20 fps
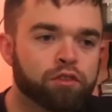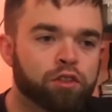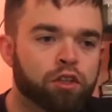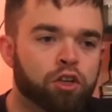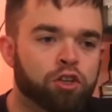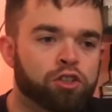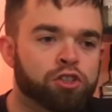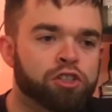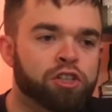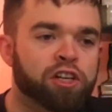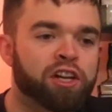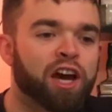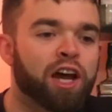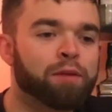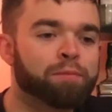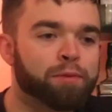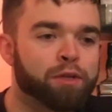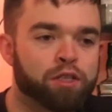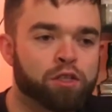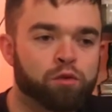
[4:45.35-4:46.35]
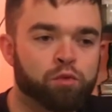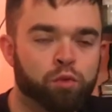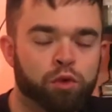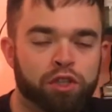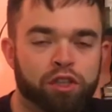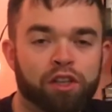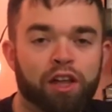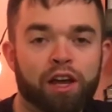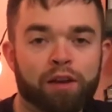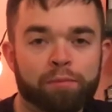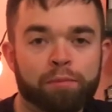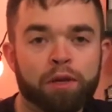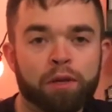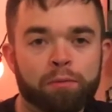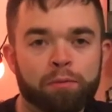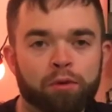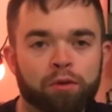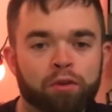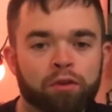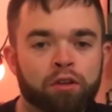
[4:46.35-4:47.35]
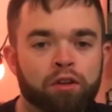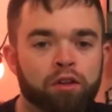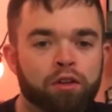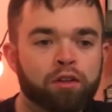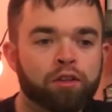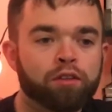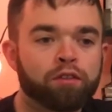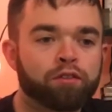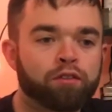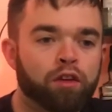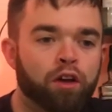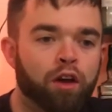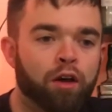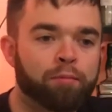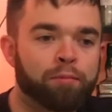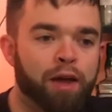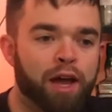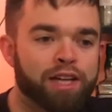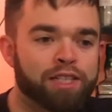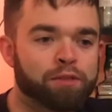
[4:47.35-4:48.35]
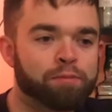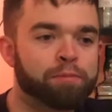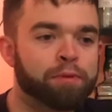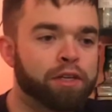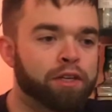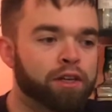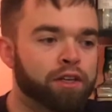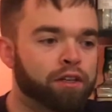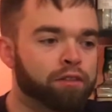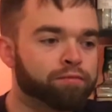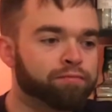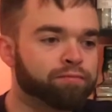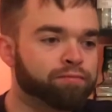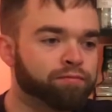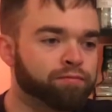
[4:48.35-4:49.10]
are synonymous with a lot of people as being,